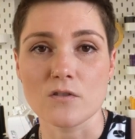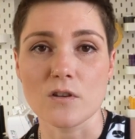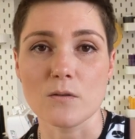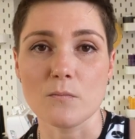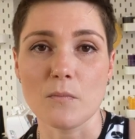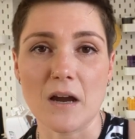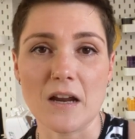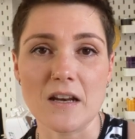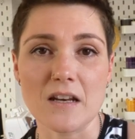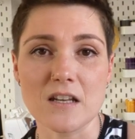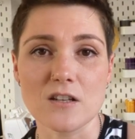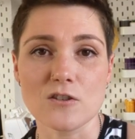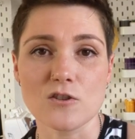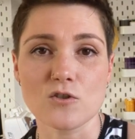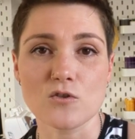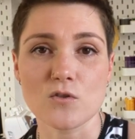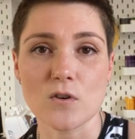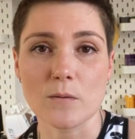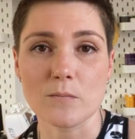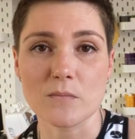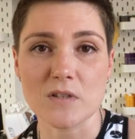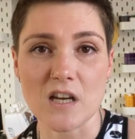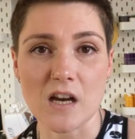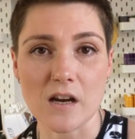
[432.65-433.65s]
So you might need to
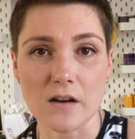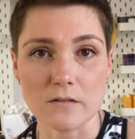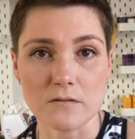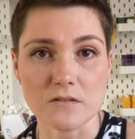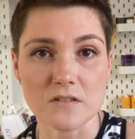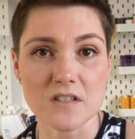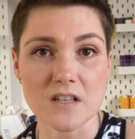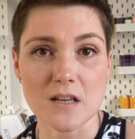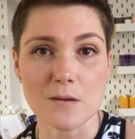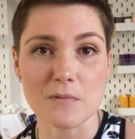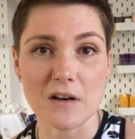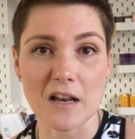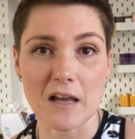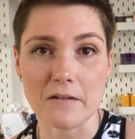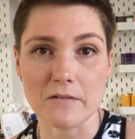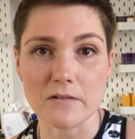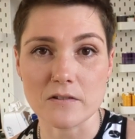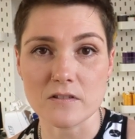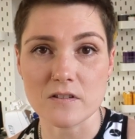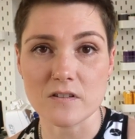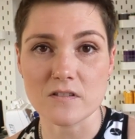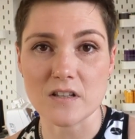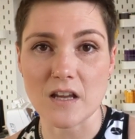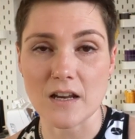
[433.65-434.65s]
trim down seam
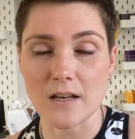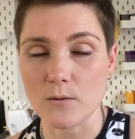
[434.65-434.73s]
allowances